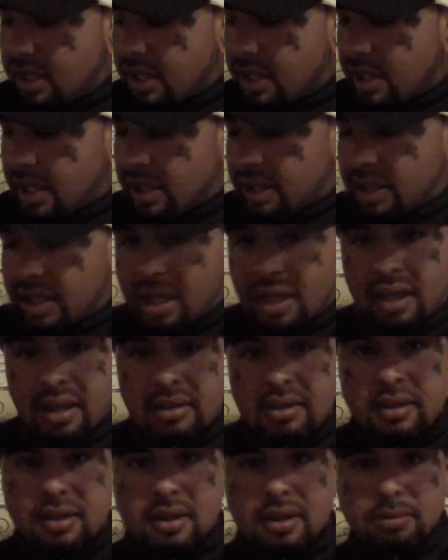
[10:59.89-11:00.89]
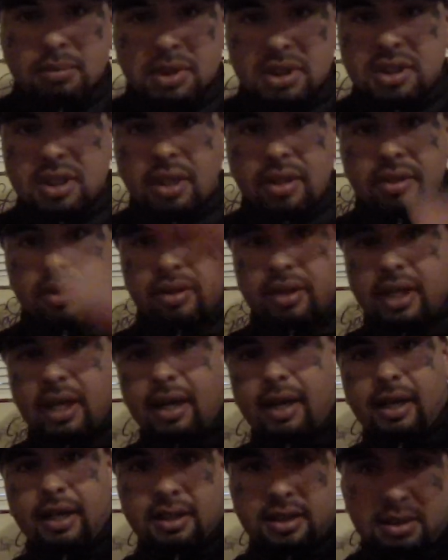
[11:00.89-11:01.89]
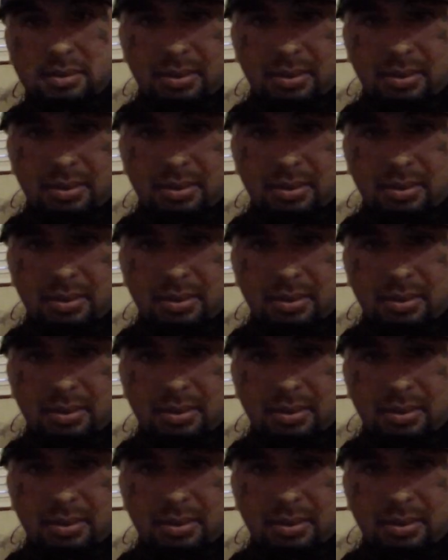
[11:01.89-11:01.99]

And let me show you guys,